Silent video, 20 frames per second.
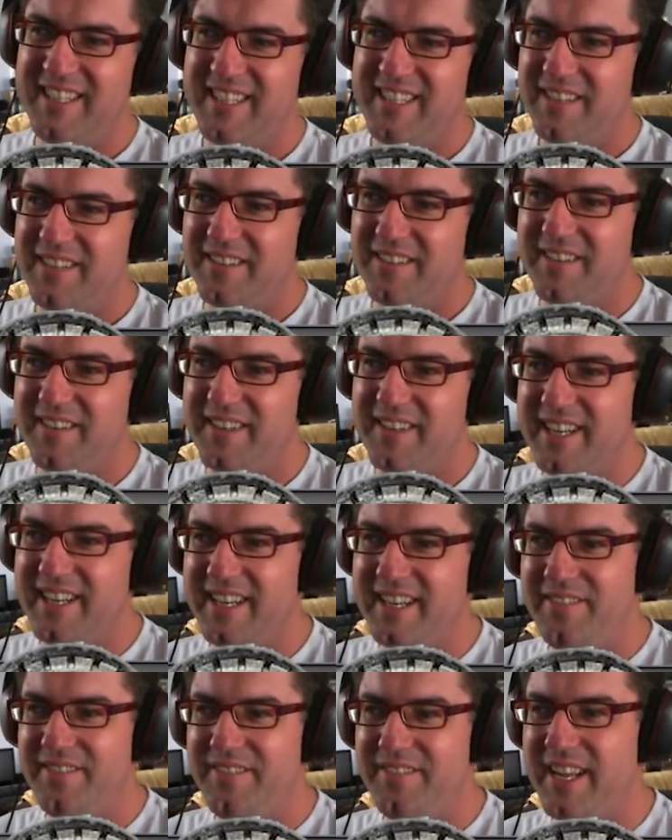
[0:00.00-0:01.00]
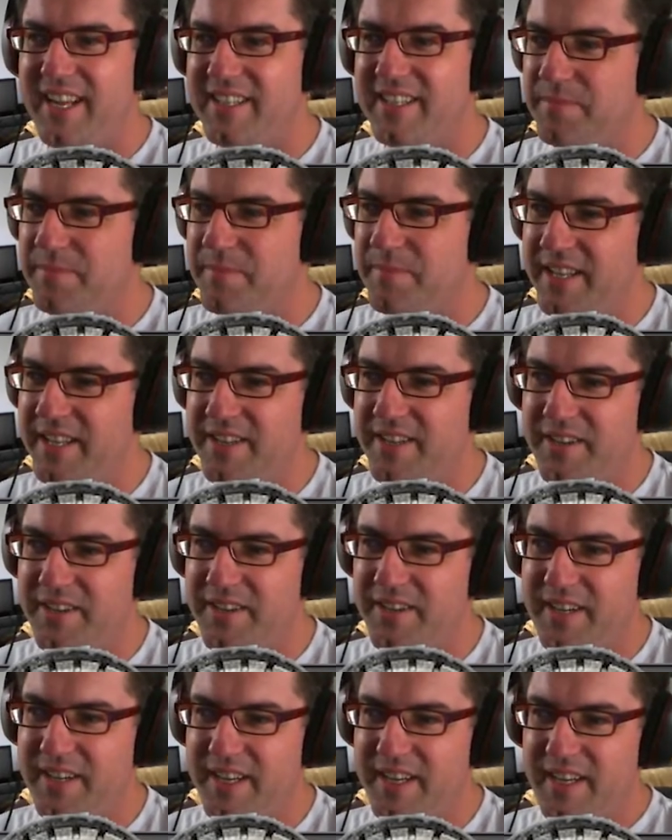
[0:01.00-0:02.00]
Right, advanced
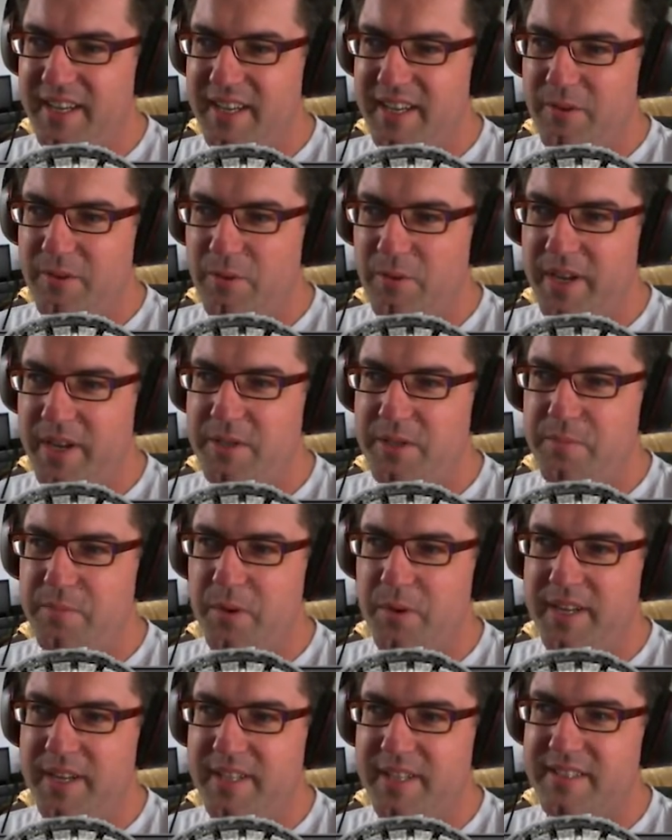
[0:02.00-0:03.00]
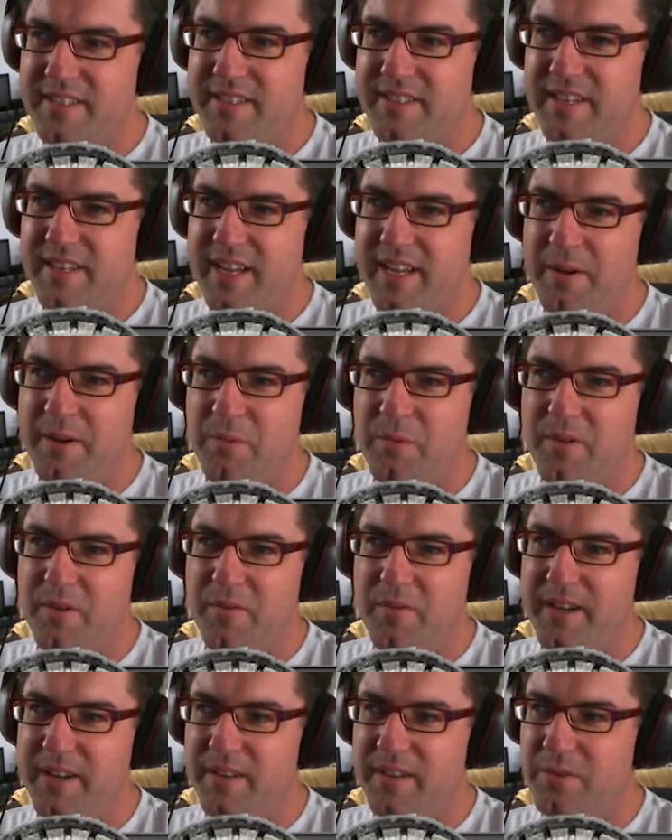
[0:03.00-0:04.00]
menu, winch points, and what have
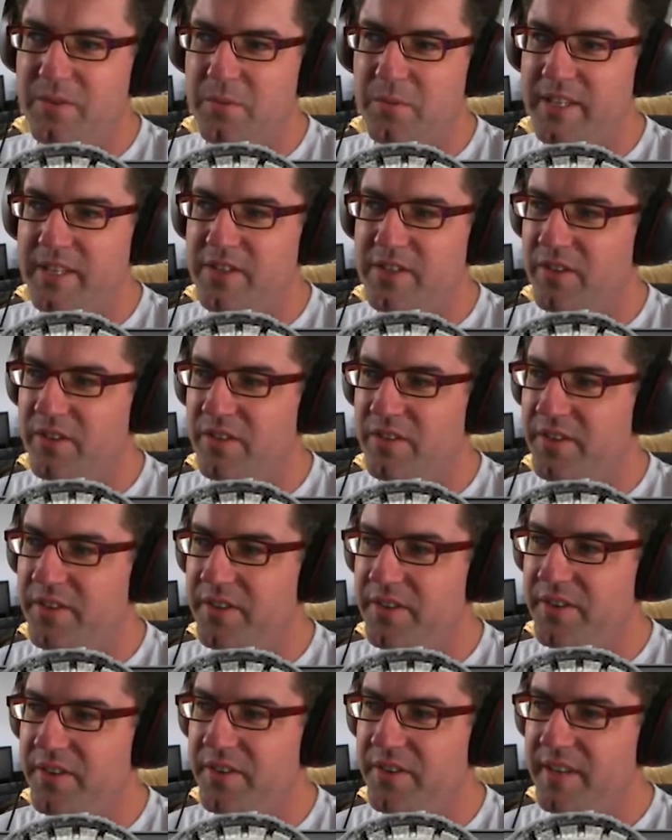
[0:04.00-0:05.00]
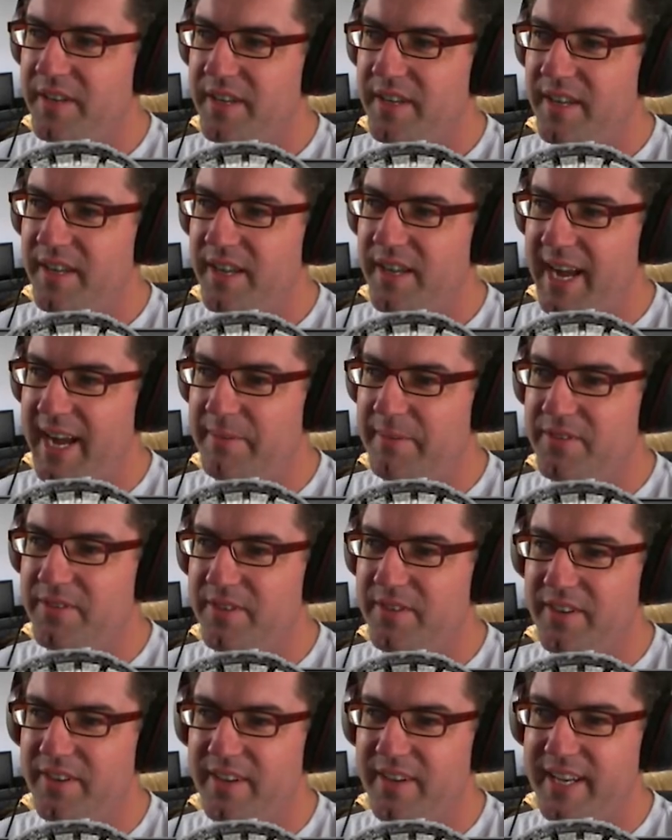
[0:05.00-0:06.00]
we got to winch onto?
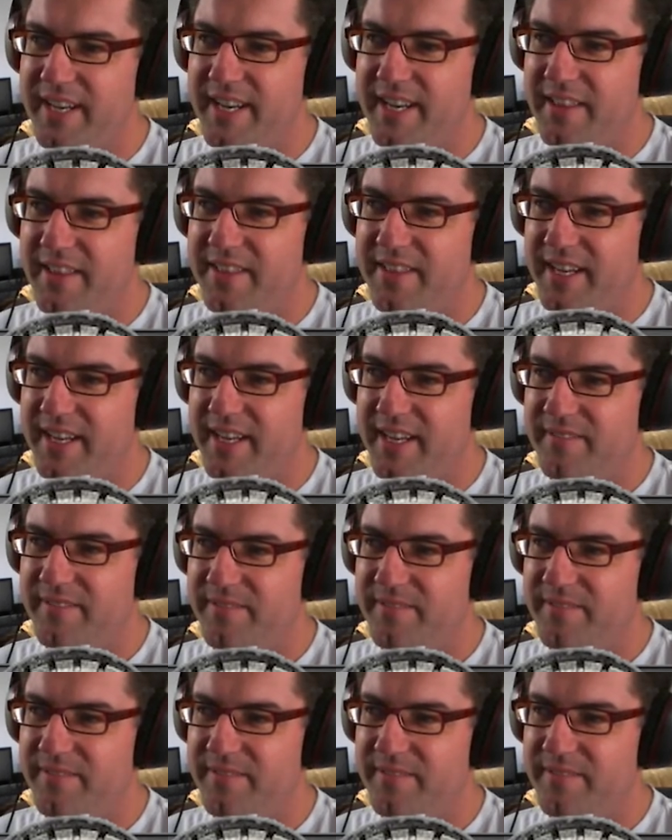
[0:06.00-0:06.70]
Absolutely nothing.